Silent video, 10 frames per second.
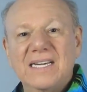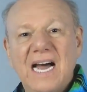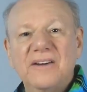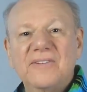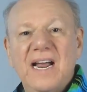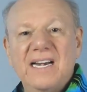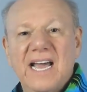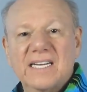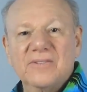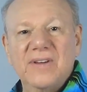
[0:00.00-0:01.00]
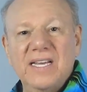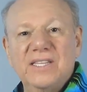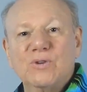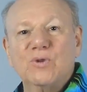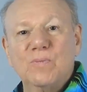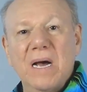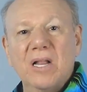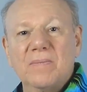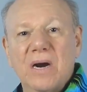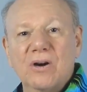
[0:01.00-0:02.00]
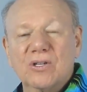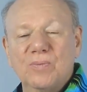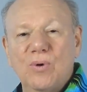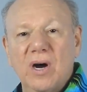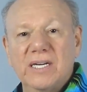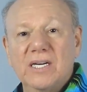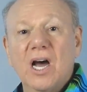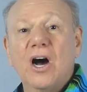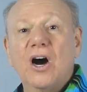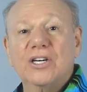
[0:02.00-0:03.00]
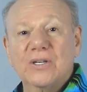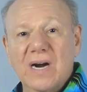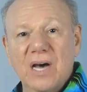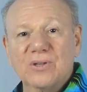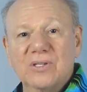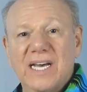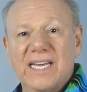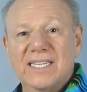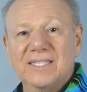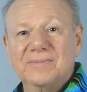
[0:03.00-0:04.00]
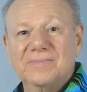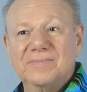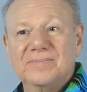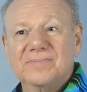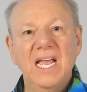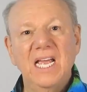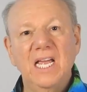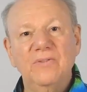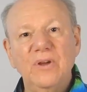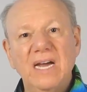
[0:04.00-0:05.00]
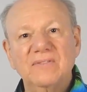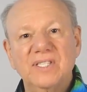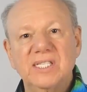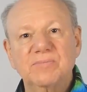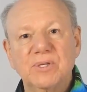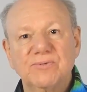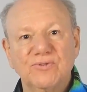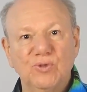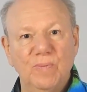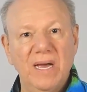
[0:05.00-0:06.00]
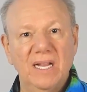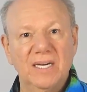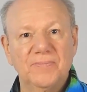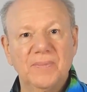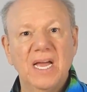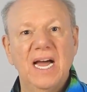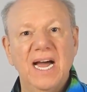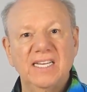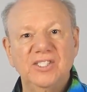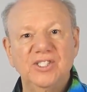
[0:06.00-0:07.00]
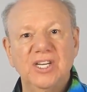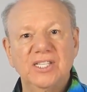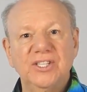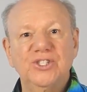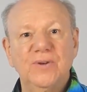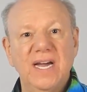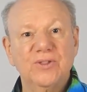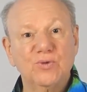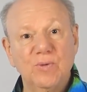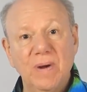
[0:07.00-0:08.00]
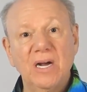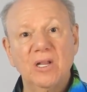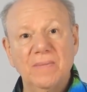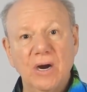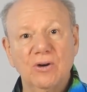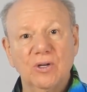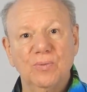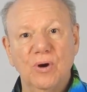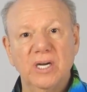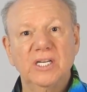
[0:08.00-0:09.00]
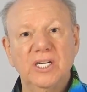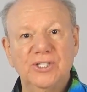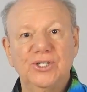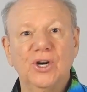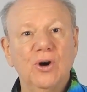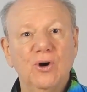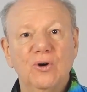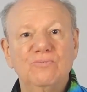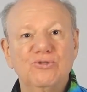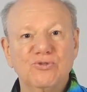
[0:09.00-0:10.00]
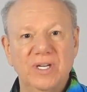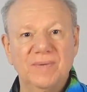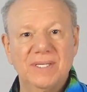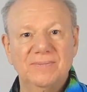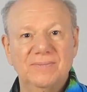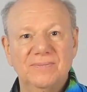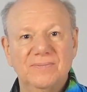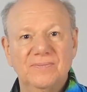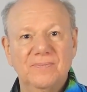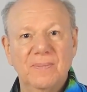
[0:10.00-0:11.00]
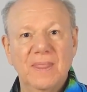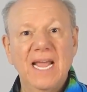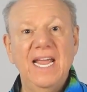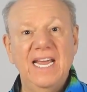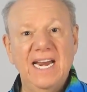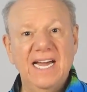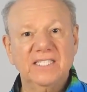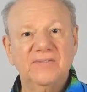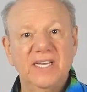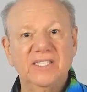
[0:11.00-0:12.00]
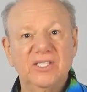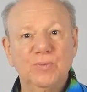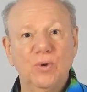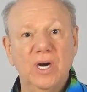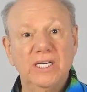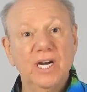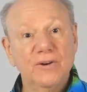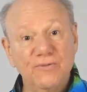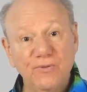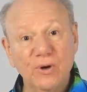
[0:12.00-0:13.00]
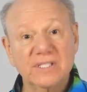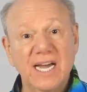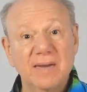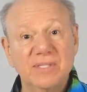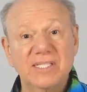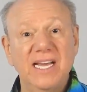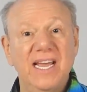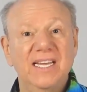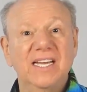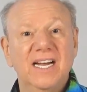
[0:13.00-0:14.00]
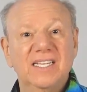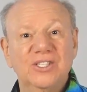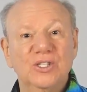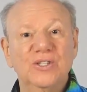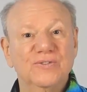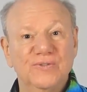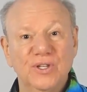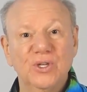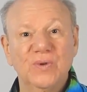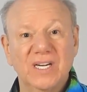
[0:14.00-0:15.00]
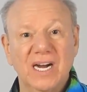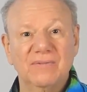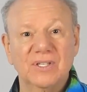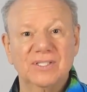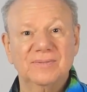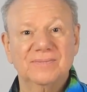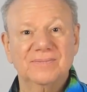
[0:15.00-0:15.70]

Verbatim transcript: Now find and activate the rubella miracle point on your other leg. If you have the symptoms of rubella, I suggest that you add the rubella miracle point to your home treatment and activate this point four times a day until you're fully recovered.